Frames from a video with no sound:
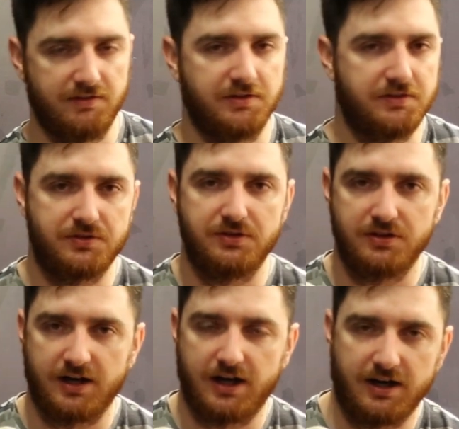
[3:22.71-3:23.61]
even if
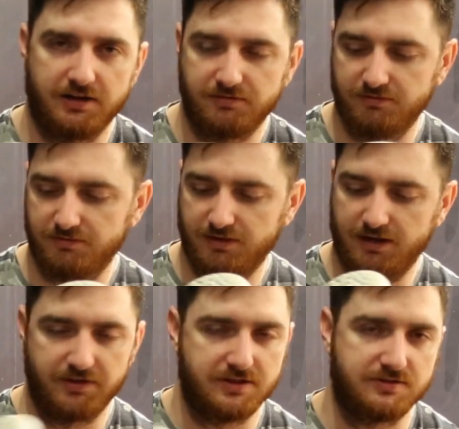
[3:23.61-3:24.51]
you are
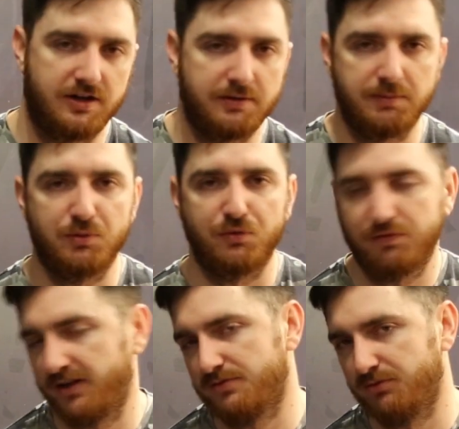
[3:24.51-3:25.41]
having that slightly bit more
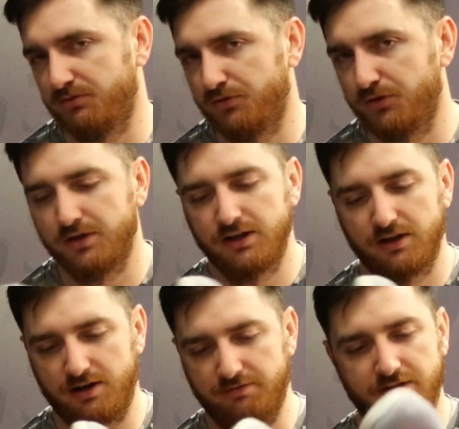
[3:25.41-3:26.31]
flexible foot,
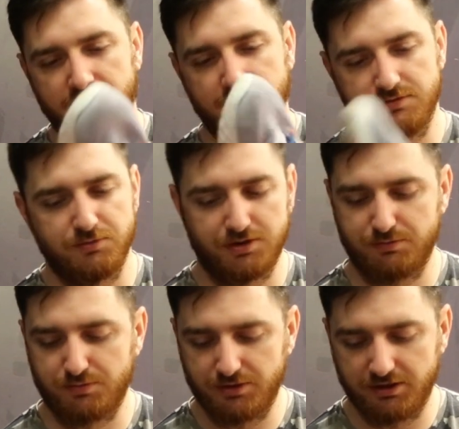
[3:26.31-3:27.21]
I found this works
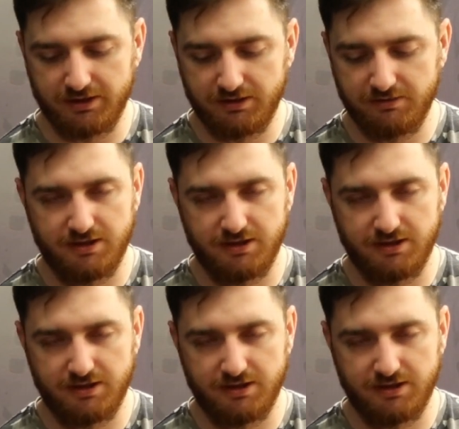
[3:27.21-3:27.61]
brilliantly.